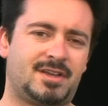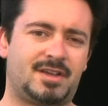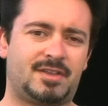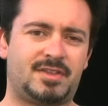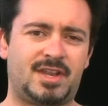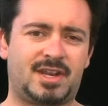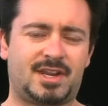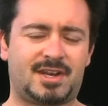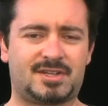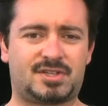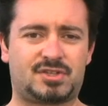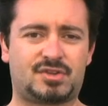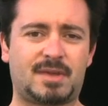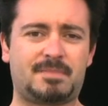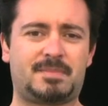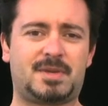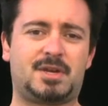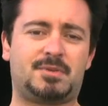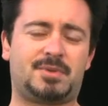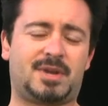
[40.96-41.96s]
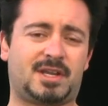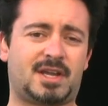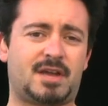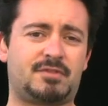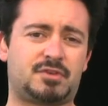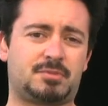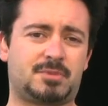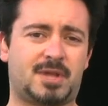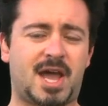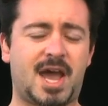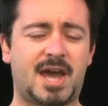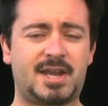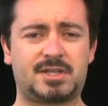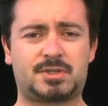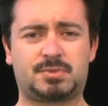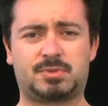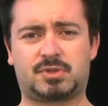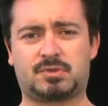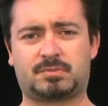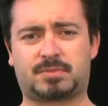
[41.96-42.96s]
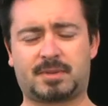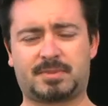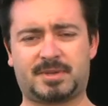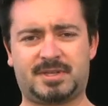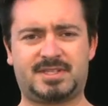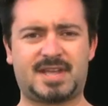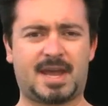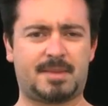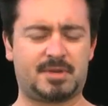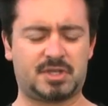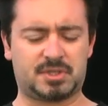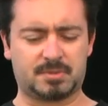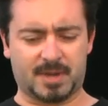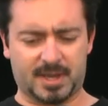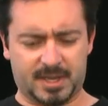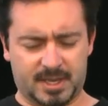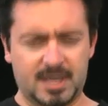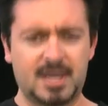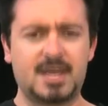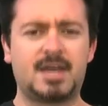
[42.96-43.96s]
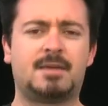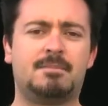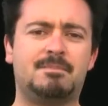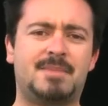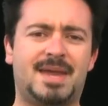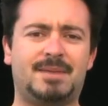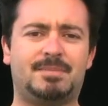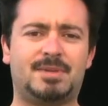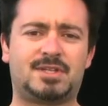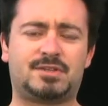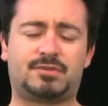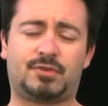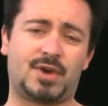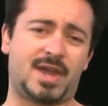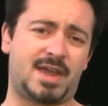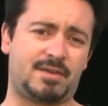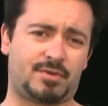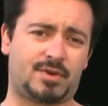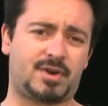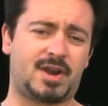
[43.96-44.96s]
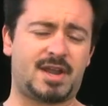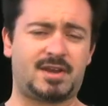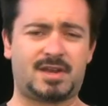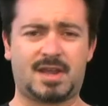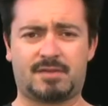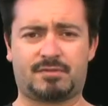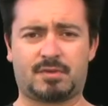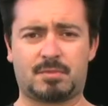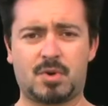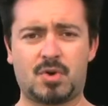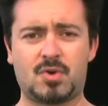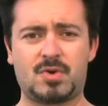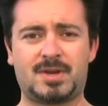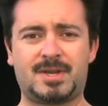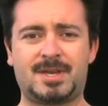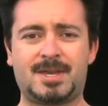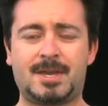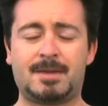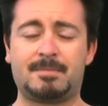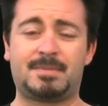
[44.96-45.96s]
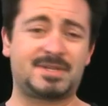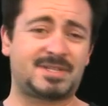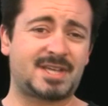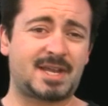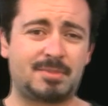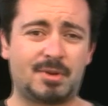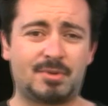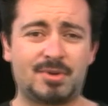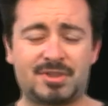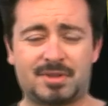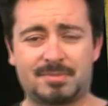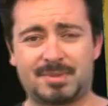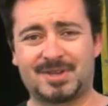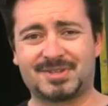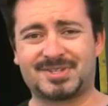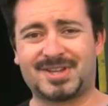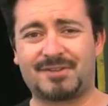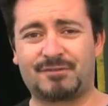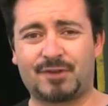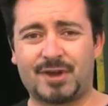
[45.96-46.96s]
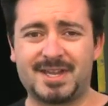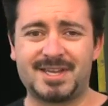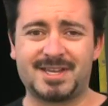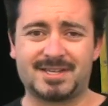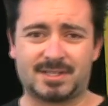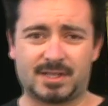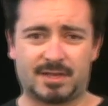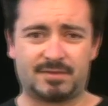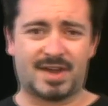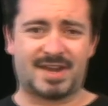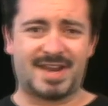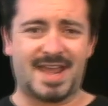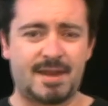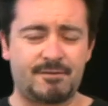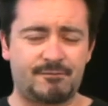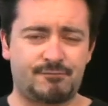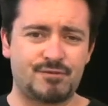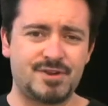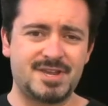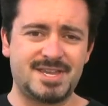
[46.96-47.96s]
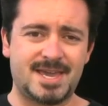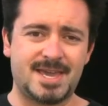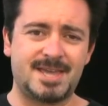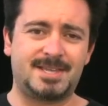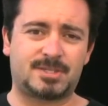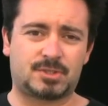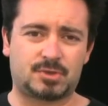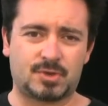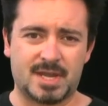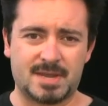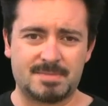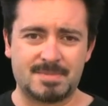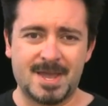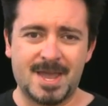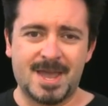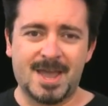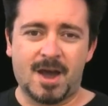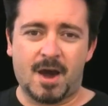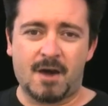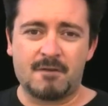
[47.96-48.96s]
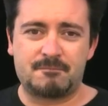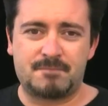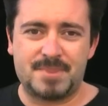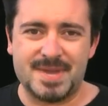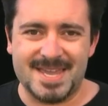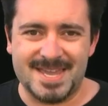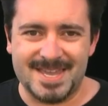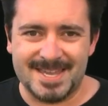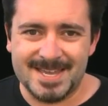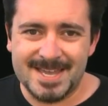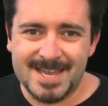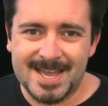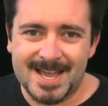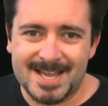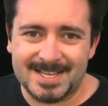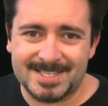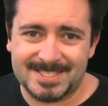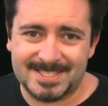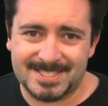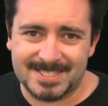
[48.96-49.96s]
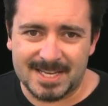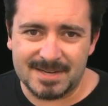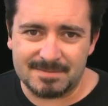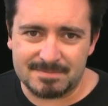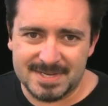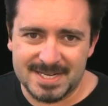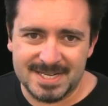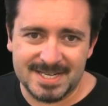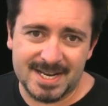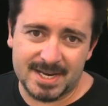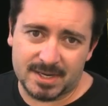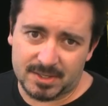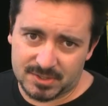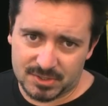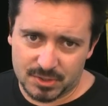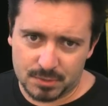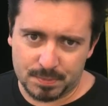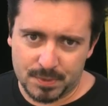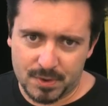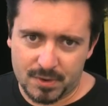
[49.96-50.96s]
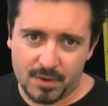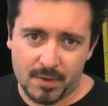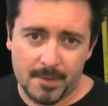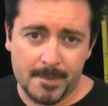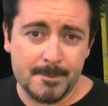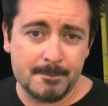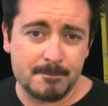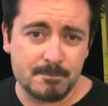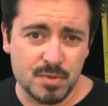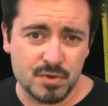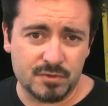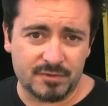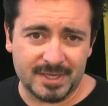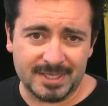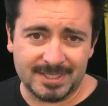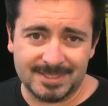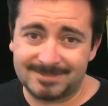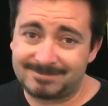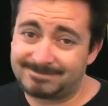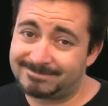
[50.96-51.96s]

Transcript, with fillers: and then I'm going to strap me in an uncomfortable harness which will probably damage my man bits forever and ever more but it's going to be worth it because I finally get to live out every geek's dream of being a stuntman in a superhero movie.